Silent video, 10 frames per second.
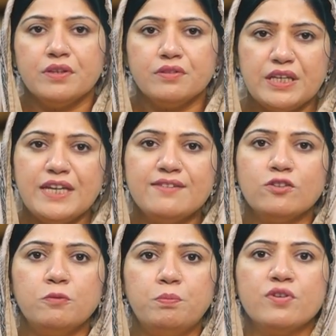These
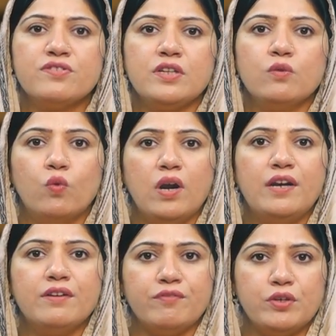opposing
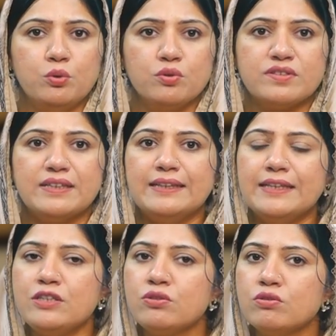worldviews
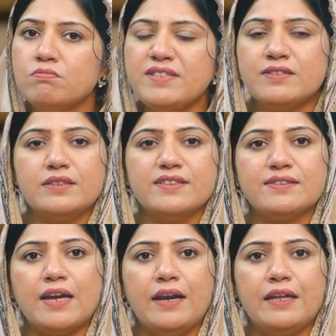lead to
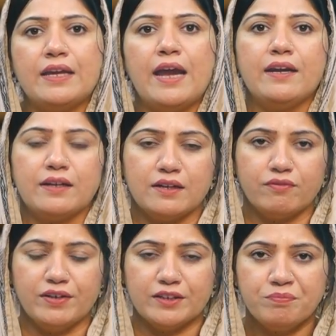misunderstanding and
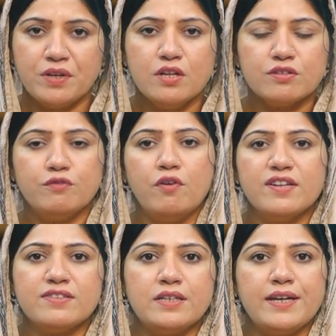conflict. So
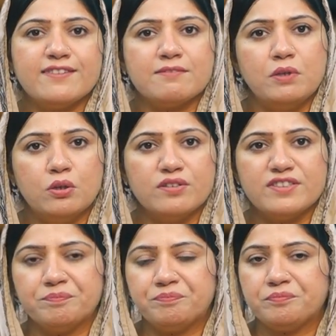Forster explores